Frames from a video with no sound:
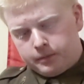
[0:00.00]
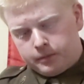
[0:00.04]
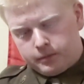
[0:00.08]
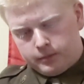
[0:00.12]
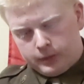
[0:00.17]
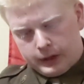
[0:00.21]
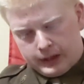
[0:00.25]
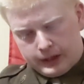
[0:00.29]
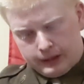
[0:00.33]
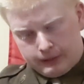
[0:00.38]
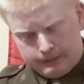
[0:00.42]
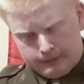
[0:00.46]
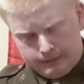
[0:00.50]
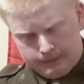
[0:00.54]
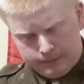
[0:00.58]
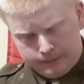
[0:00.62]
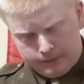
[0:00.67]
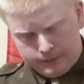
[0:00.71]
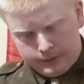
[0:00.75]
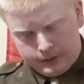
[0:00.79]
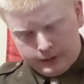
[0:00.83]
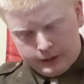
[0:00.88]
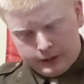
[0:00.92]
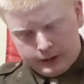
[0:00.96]
But
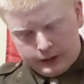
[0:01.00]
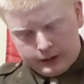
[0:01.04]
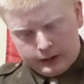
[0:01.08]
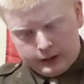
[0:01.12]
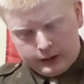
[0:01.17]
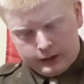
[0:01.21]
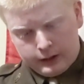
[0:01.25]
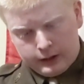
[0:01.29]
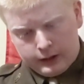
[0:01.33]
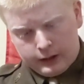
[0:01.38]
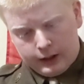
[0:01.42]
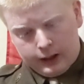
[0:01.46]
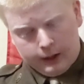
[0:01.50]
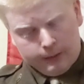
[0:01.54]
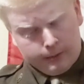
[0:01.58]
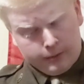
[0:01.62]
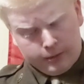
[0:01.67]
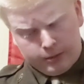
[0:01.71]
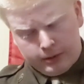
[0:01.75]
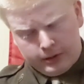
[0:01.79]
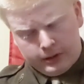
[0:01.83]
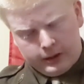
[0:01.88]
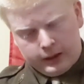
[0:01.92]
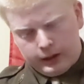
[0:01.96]

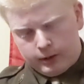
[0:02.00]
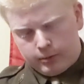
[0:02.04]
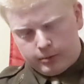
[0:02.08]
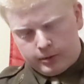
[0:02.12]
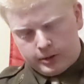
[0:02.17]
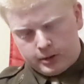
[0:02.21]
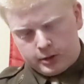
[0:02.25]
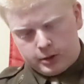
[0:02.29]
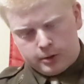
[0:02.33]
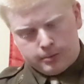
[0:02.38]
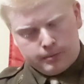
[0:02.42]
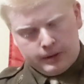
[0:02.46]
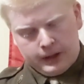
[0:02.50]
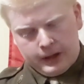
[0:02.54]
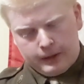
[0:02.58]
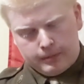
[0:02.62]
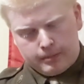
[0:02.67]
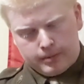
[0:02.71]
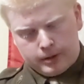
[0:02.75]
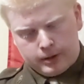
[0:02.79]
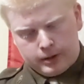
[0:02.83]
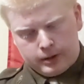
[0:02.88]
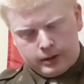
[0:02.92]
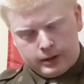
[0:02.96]
comes with the original
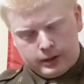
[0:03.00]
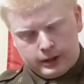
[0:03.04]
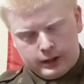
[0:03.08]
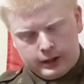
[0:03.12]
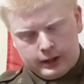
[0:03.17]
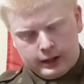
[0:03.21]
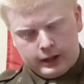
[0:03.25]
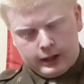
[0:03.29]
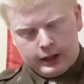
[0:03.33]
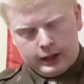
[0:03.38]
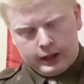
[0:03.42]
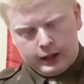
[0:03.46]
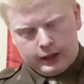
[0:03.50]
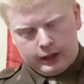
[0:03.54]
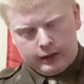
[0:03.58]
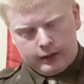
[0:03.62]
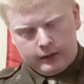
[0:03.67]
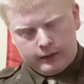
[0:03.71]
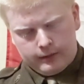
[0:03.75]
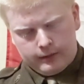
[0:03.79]
paper in the